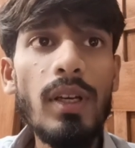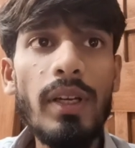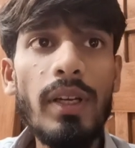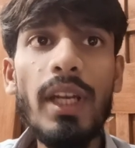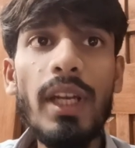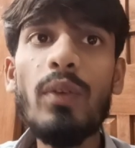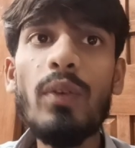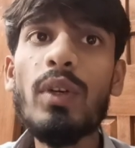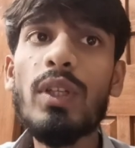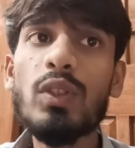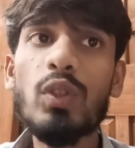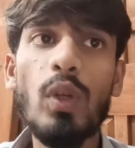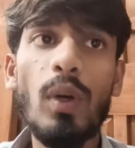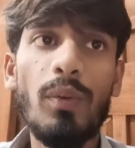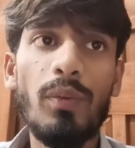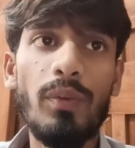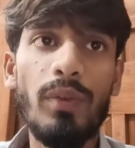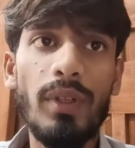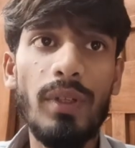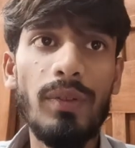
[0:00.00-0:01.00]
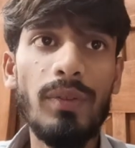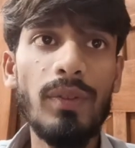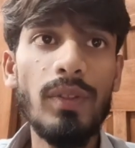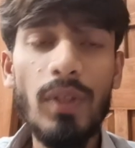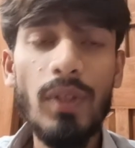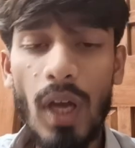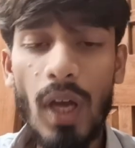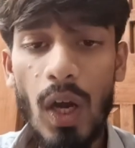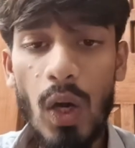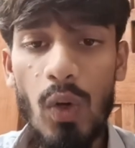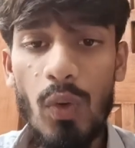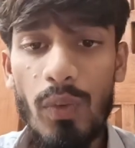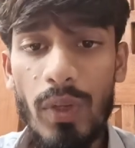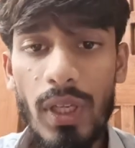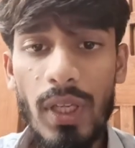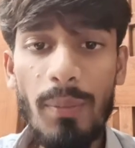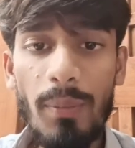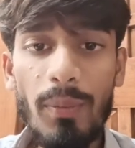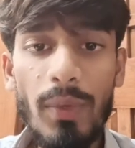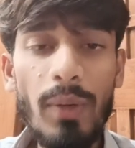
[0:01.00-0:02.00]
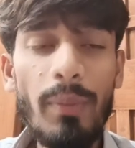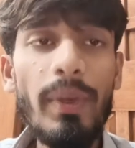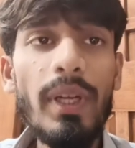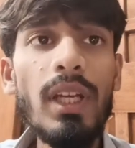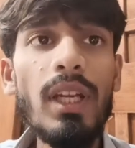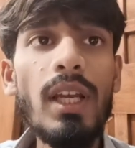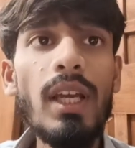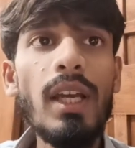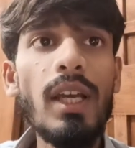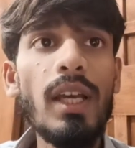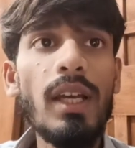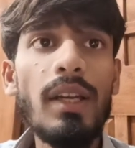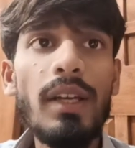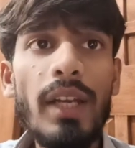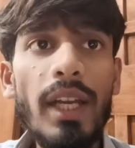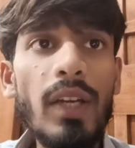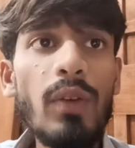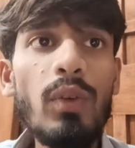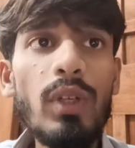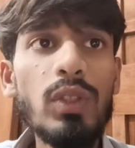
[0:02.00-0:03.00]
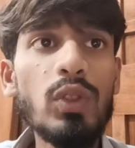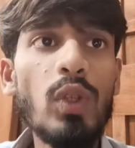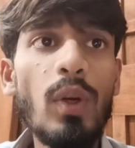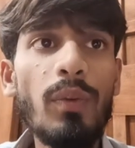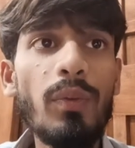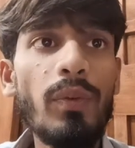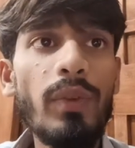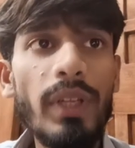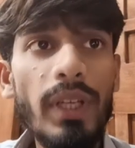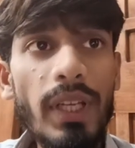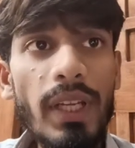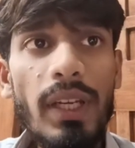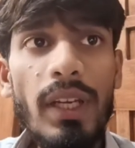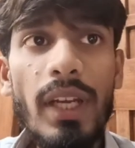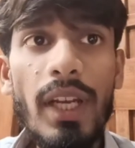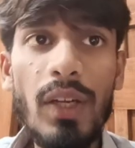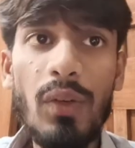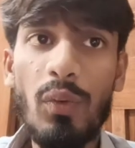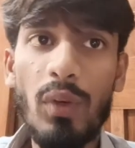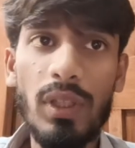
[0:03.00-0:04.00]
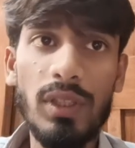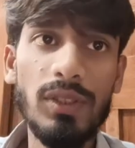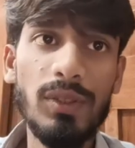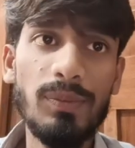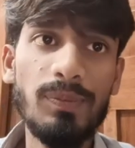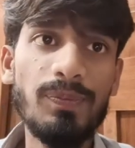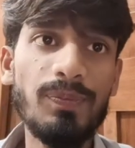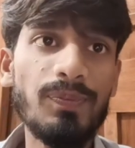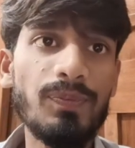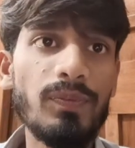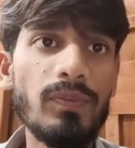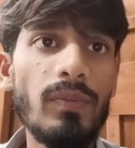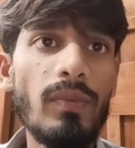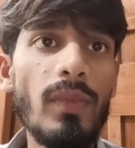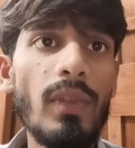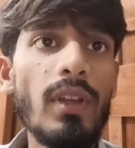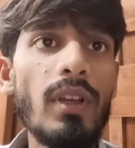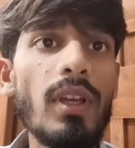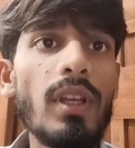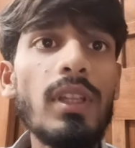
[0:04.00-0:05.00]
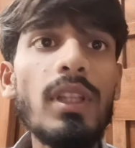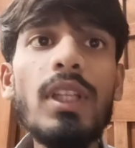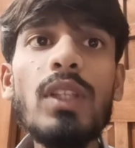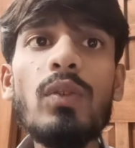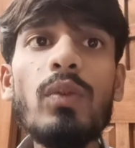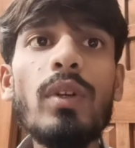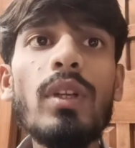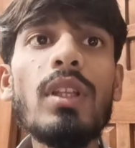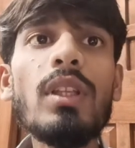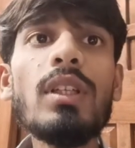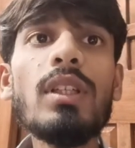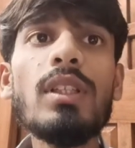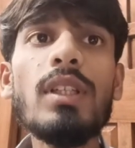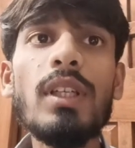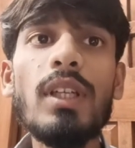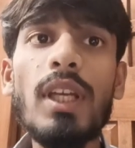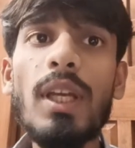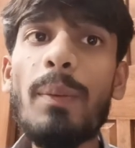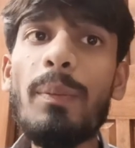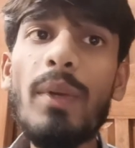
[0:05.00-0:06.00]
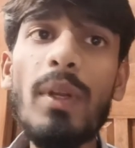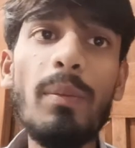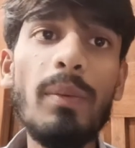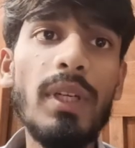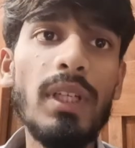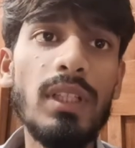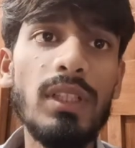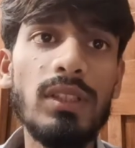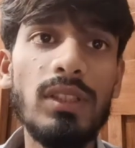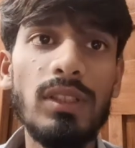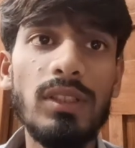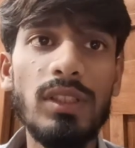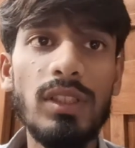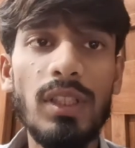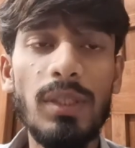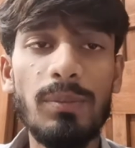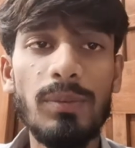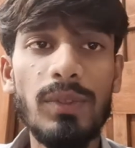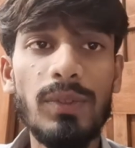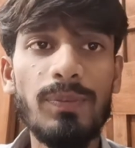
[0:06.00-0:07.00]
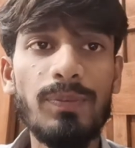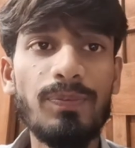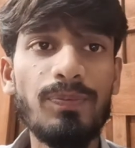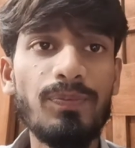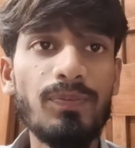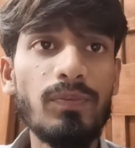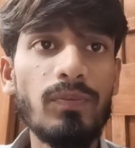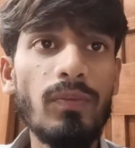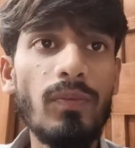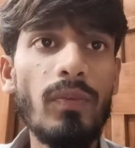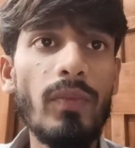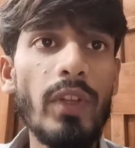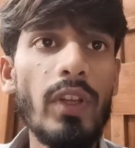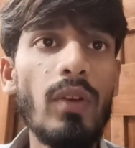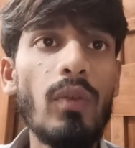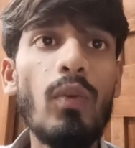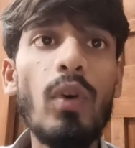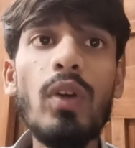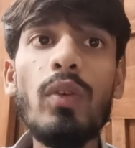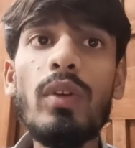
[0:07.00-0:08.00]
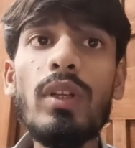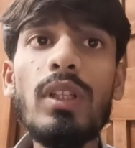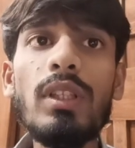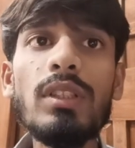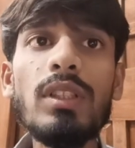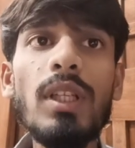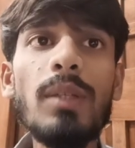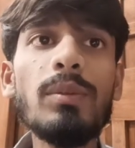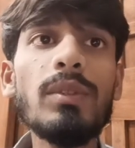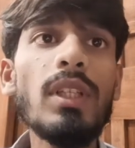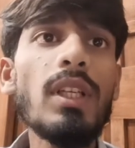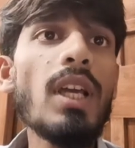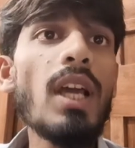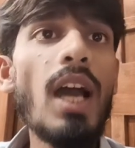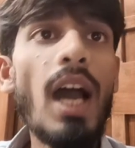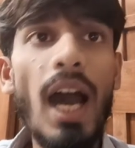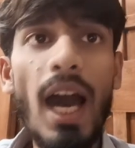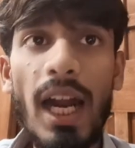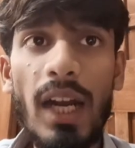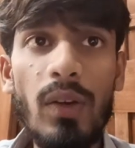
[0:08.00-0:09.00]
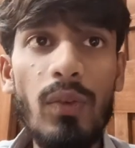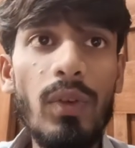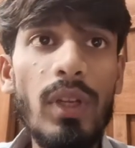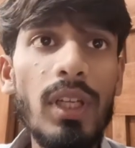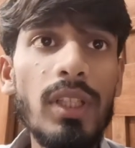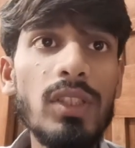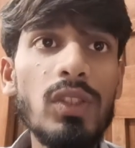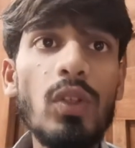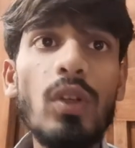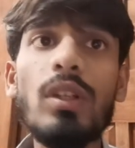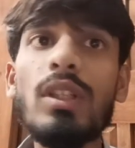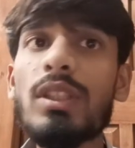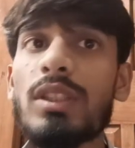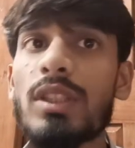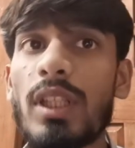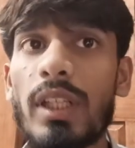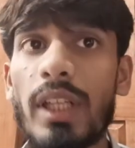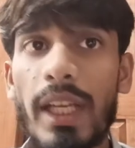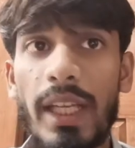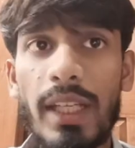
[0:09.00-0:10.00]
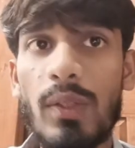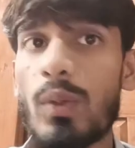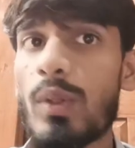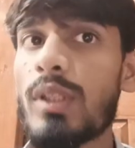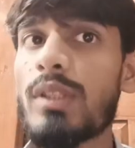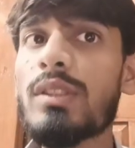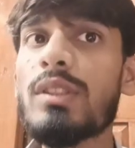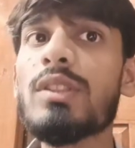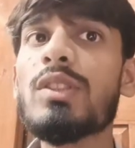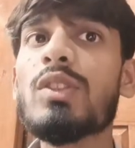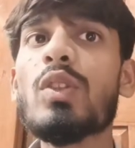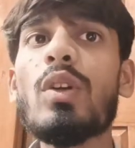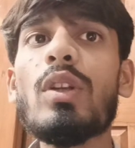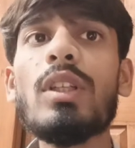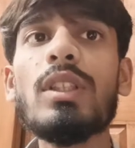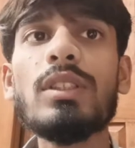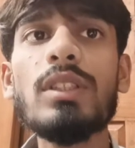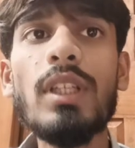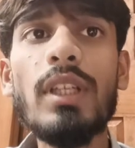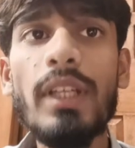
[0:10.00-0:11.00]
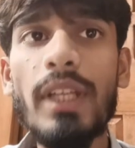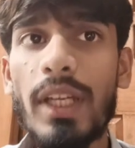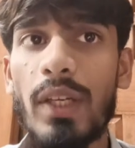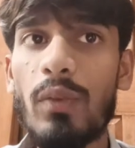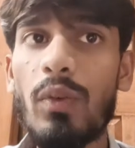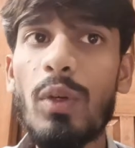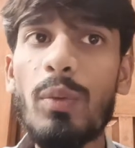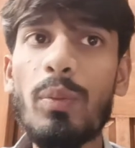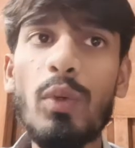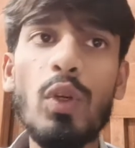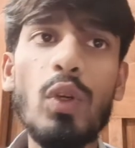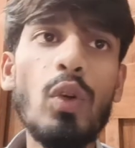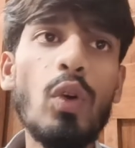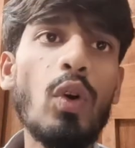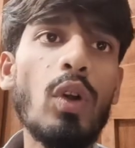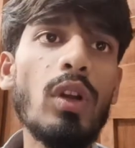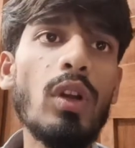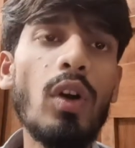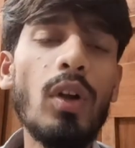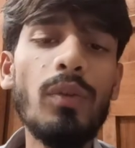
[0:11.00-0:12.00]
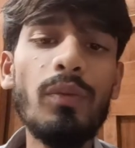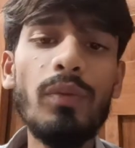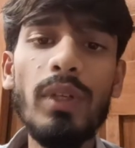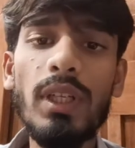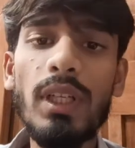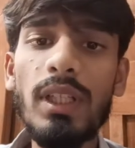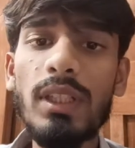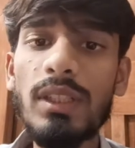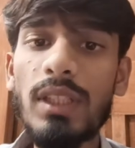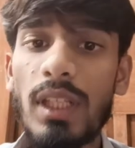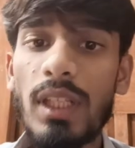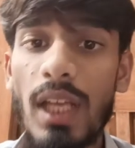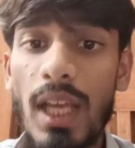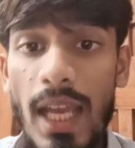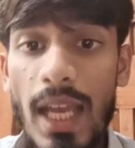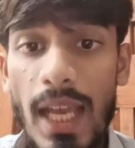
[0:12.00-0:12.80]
network software. How we implement network software in networks. These were the implementation steps. What were the steps? Hardware installation, NOS installation, network protocol configuration,